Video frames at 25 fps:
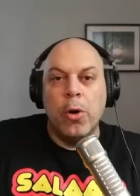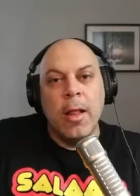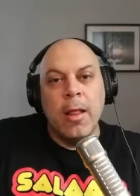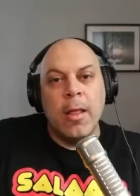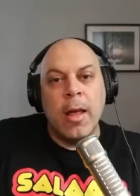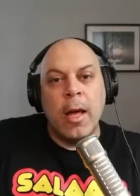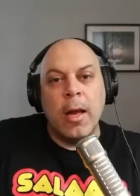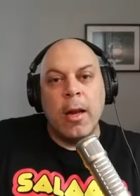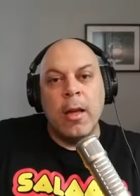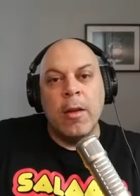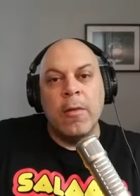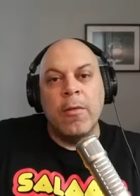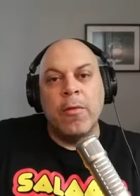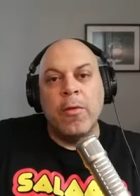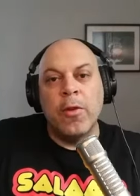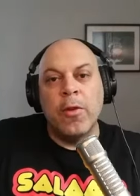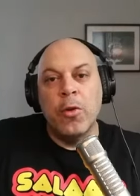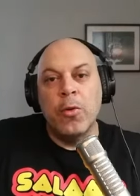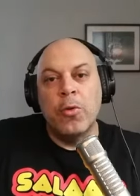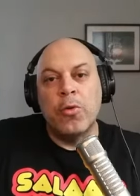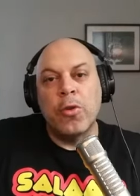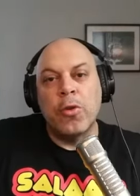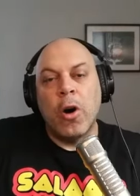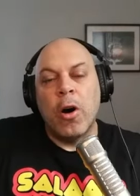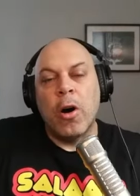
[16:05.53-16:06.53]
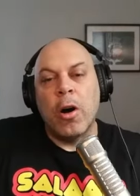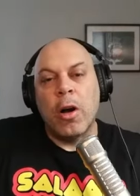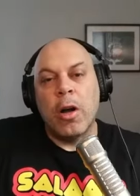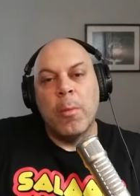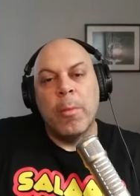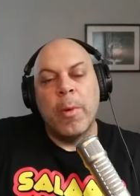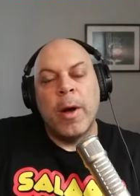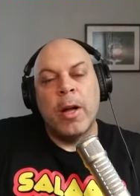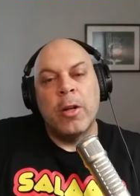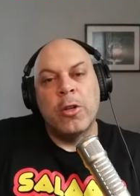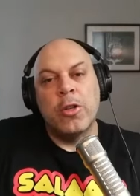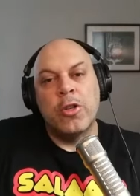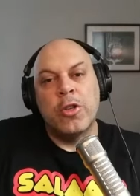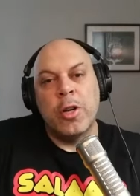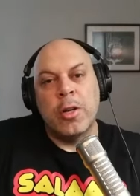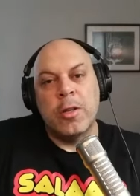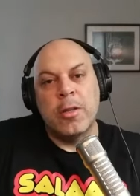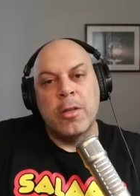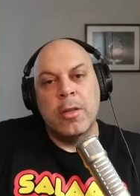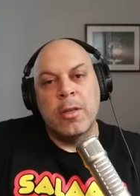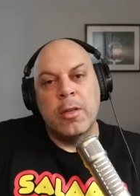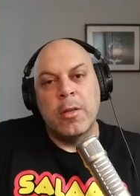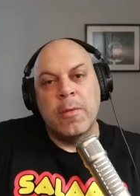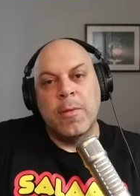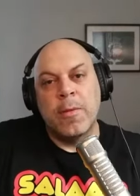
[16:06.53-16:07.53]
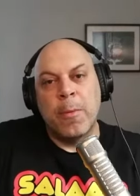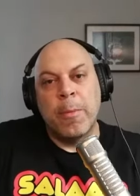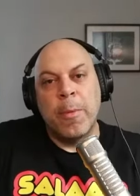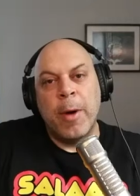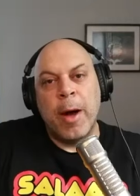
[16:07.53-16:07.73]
that if you talk about justice for